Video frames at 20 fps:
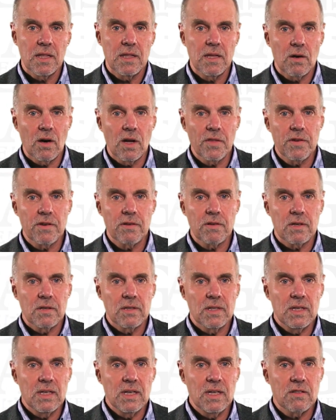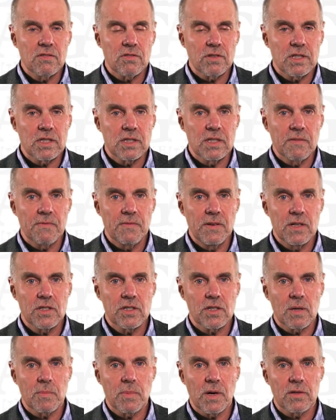The other interesting
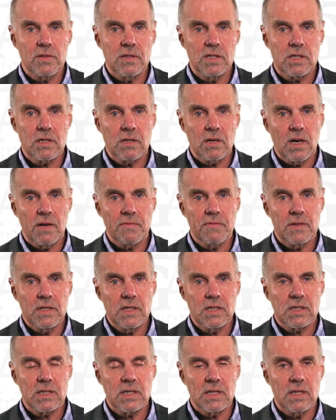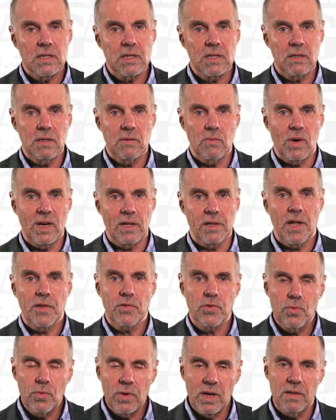feature about this graph is, well, there are
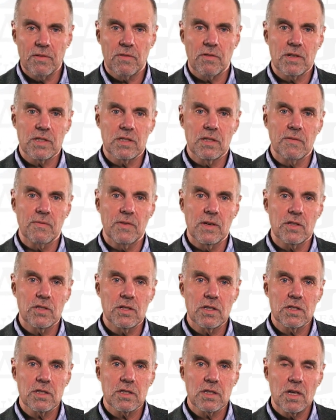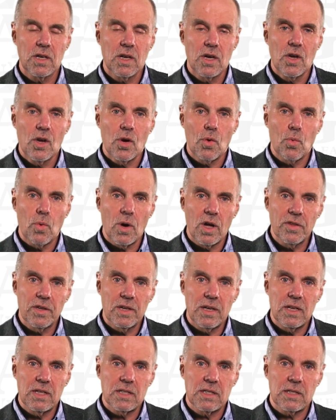two interesting features.
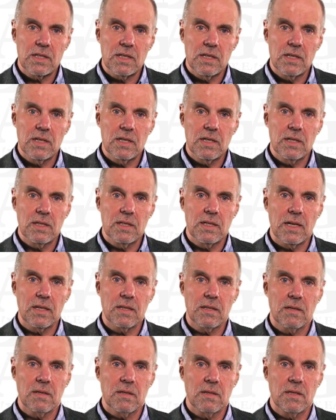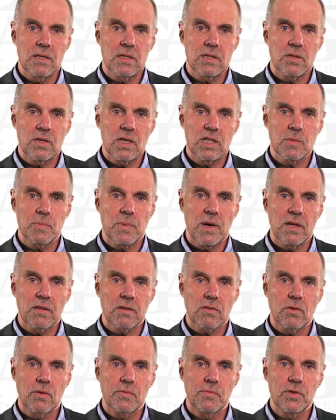One is that the stress
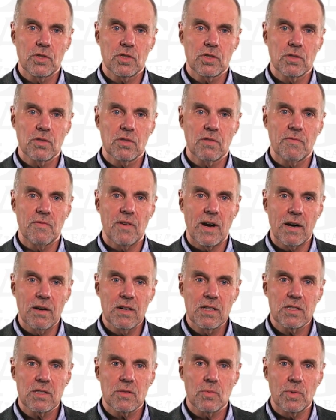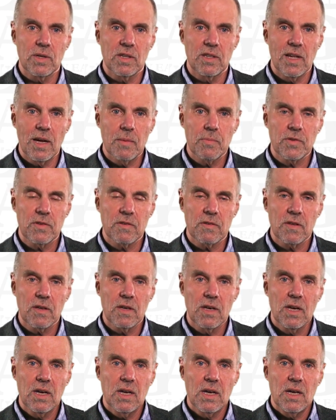path coefficient varies with depth.
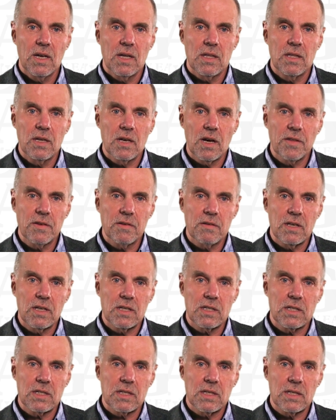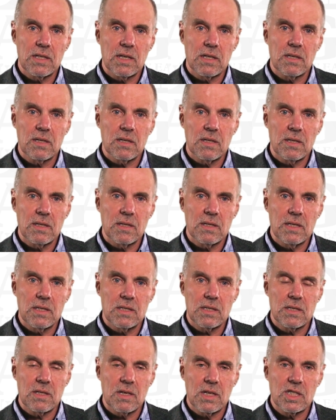The other is that the
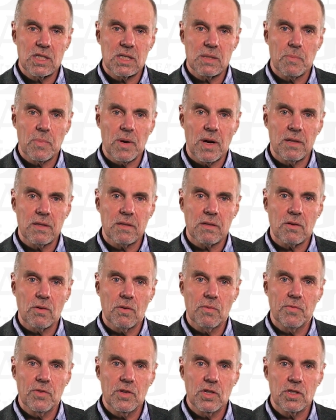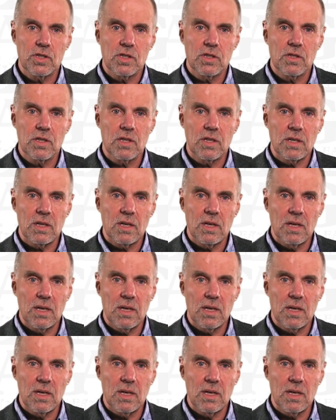stress path coefficient